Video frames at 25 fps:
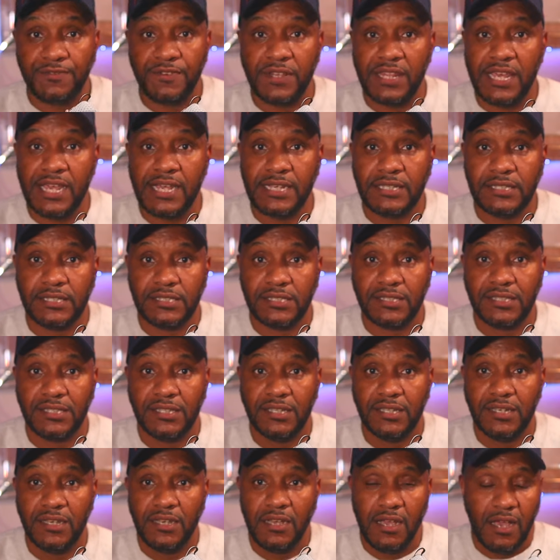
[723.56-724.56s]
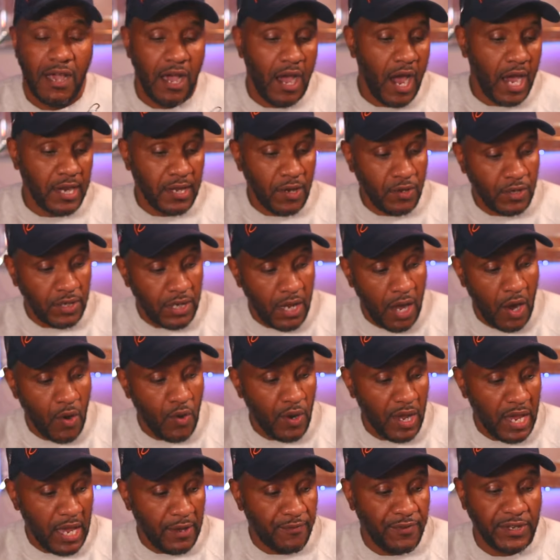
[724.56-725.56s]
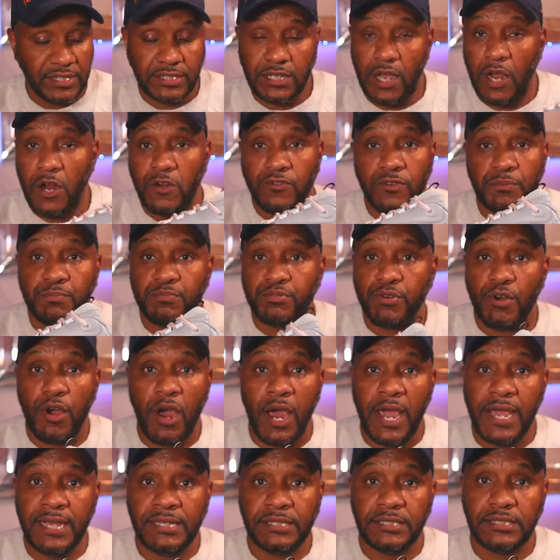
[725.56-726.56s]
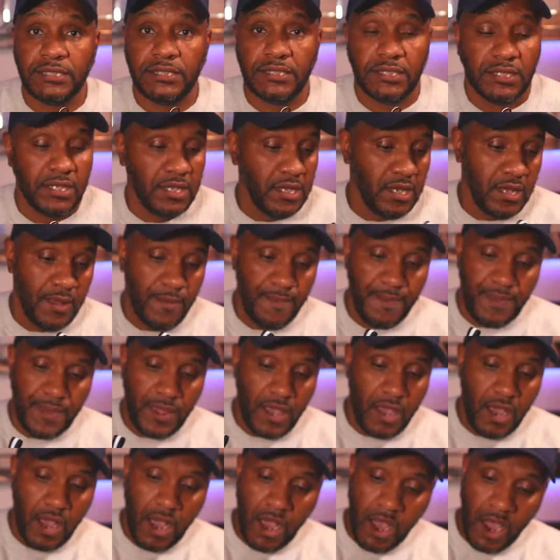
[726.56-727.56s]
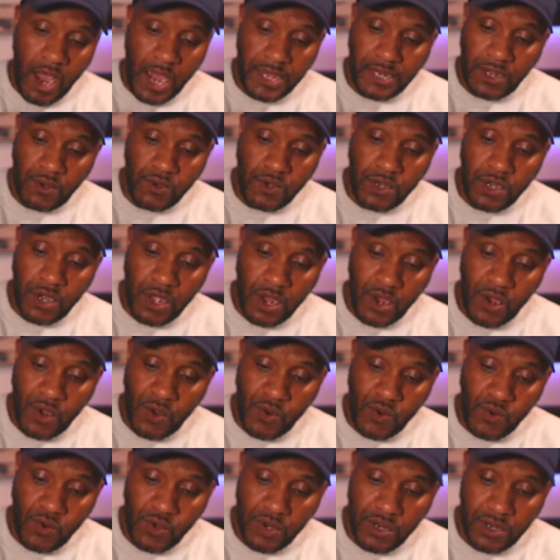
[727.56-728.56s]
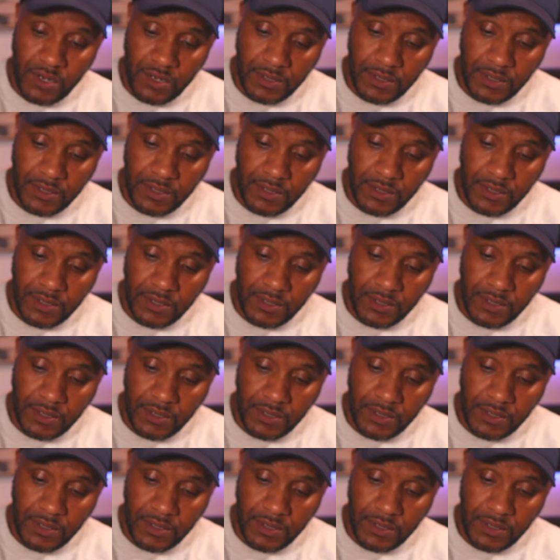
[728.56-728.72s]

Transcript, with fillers: for this. I don't know if it's overpriced. I don't know